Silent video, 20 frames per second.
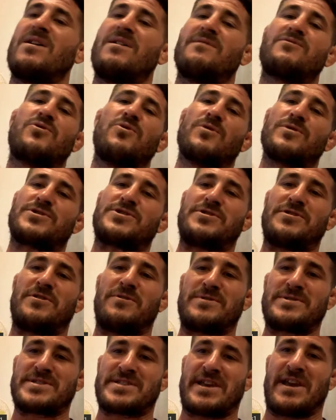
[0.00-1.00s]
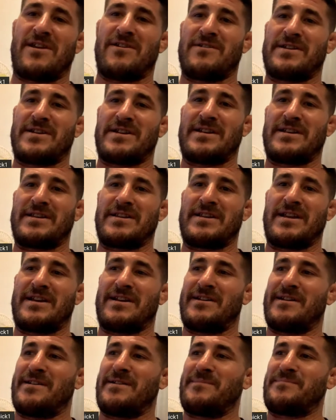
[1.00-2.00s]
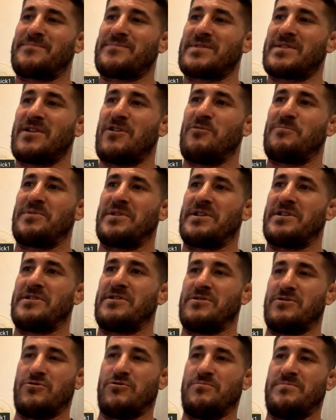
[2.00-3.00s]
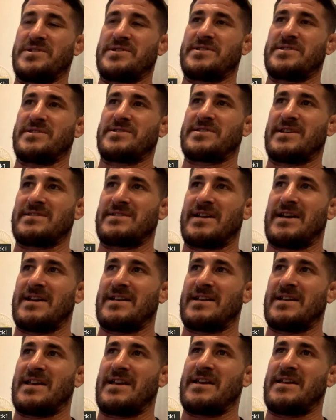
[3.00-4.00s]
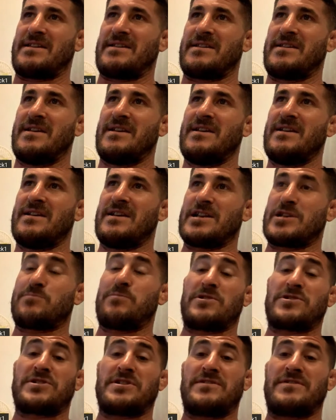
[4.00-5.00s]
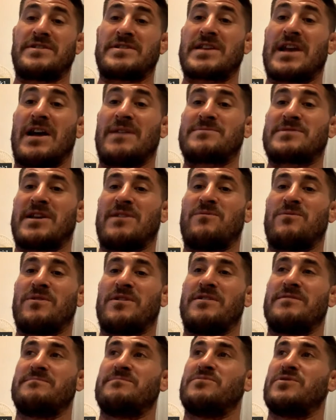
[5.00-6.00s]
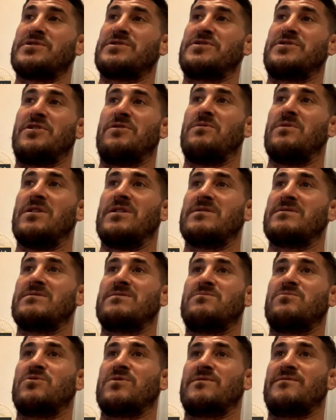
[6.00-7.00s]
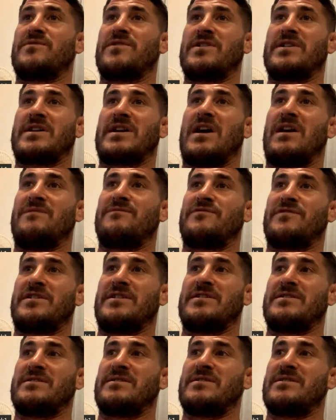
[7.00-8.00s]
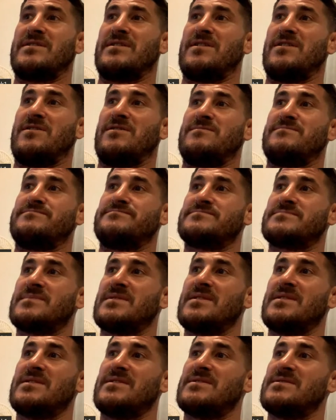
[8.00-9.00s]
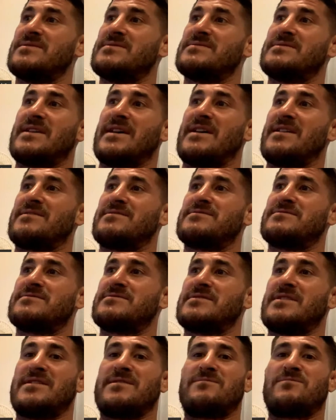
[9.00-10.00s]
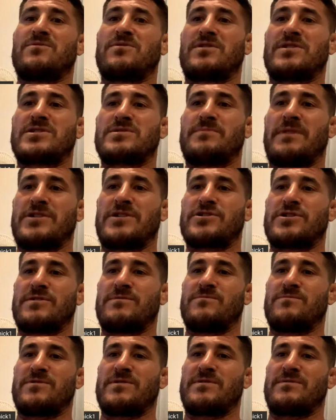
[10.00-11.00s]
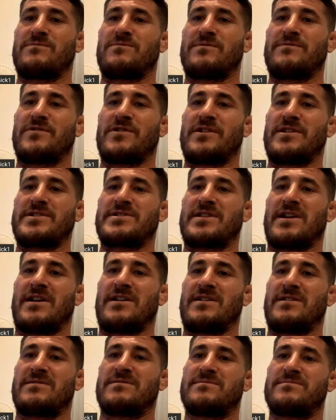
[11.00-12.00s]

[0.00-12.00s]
course, it's scary and opening a new business like that, and especially in the times that we're in. But you know what? We're very confident that, we're going to smash it. We're very excited.